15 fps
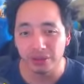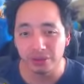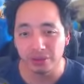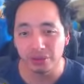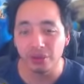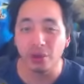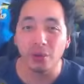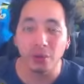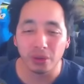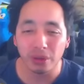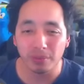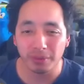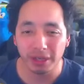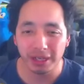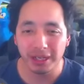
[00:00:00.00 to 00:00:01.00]
your
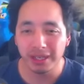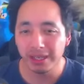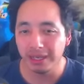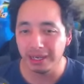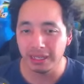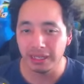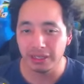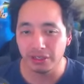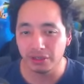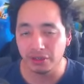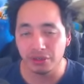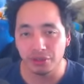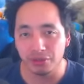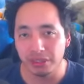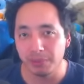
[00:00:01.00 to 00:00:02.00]
golem, right? And then just
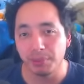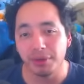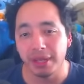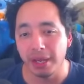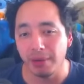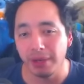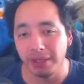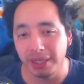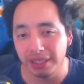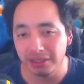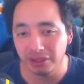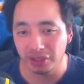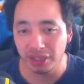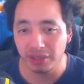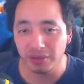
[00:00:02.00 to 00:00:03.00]
control tempo that way. That's
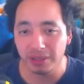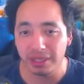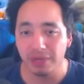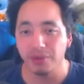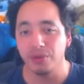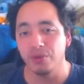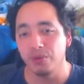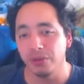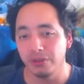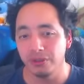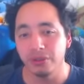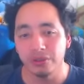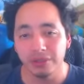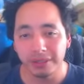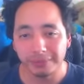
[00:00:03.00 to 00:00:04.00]
generally how you want
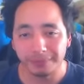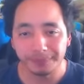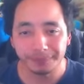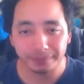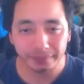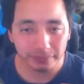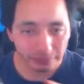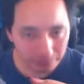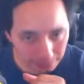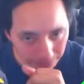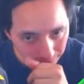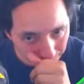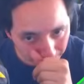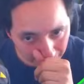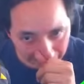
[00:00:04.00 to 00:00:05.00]
to do it.
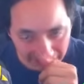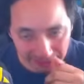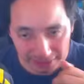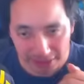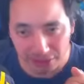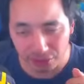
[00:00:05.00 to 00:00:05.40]
And that's